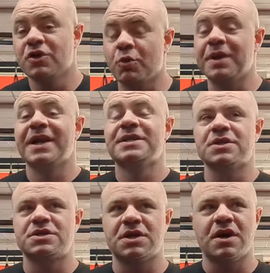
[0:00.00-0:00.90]
little bit
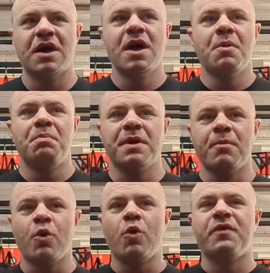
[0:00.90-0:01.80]
easier to be
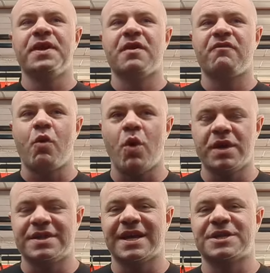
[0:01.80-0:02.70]
moved and
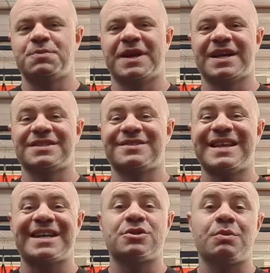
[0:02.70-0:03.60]
avoid things because there's
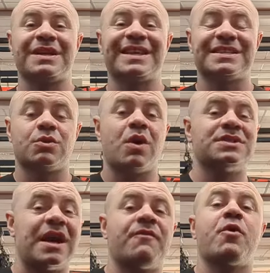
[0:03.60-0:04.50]
not so many things to
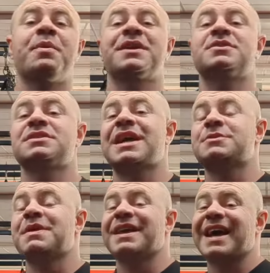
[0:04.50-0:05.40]
watch out for because there's not
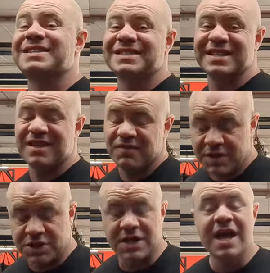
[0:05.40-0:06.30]
as many guys in the
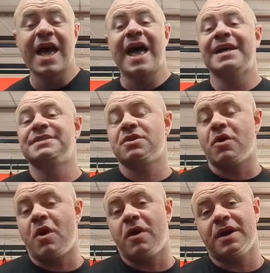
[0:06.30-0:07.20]
division as there
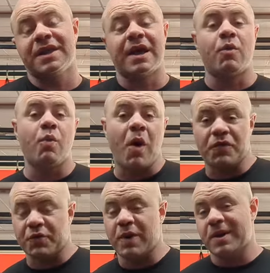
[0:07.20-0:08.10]
are in like
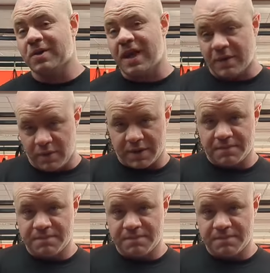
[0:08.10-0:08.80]
welterweight or lightweight,